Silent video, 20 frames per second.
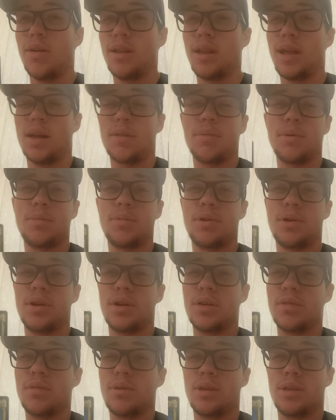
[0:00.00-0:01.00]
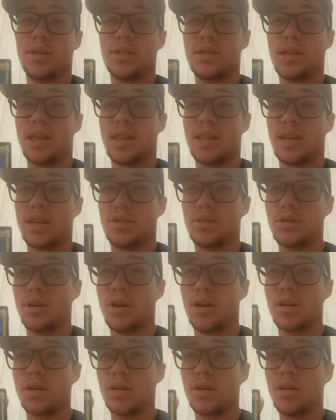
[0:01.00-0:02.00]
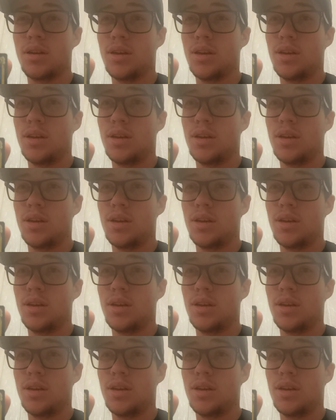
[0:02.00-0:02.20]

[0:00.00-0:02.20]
a lot of people are arguing it's not that strong.